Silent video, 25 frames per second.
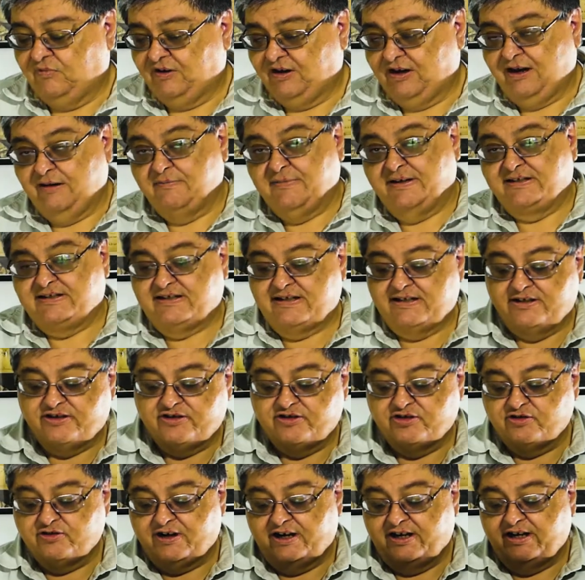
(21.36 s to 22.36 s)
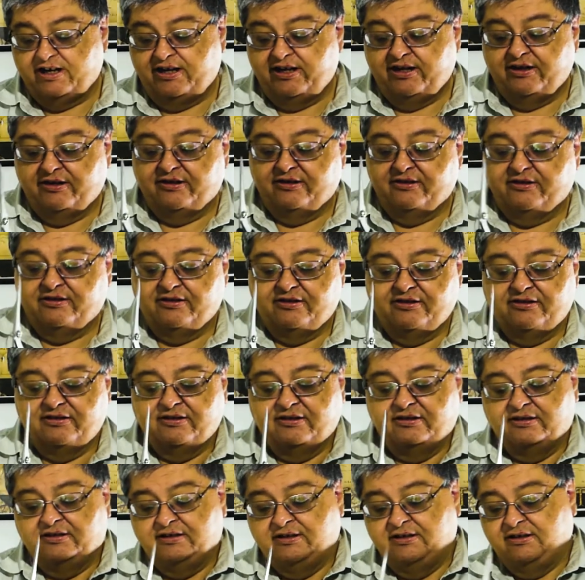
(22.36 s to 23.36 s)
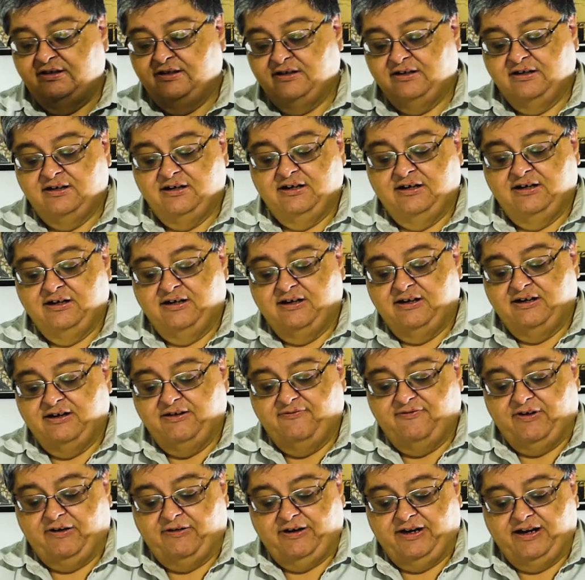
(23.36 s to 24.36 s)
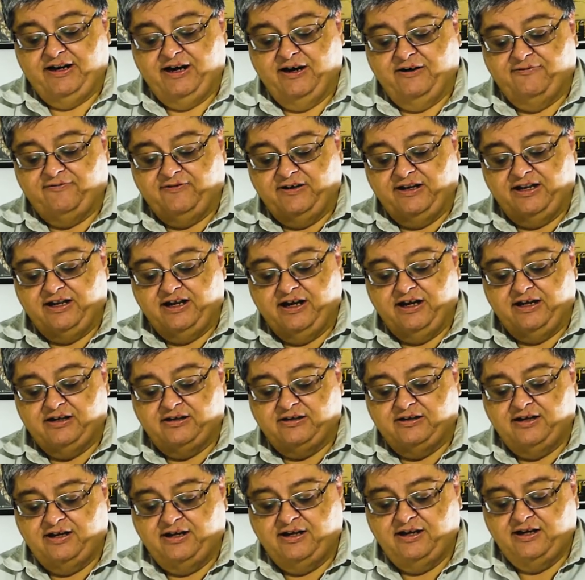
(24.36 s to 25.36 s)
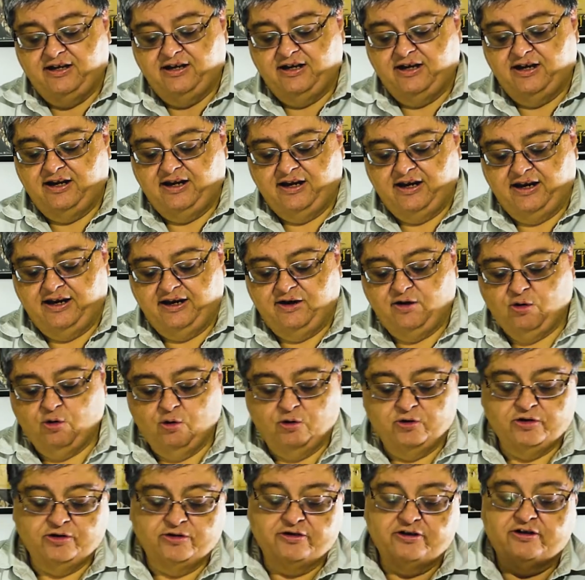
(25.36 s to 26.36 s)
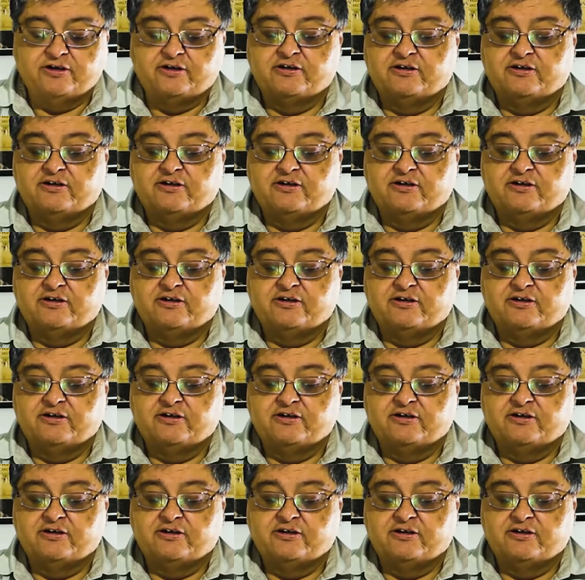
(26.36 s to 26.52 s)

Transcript: Got my scissors right here. Very carefully cut a corner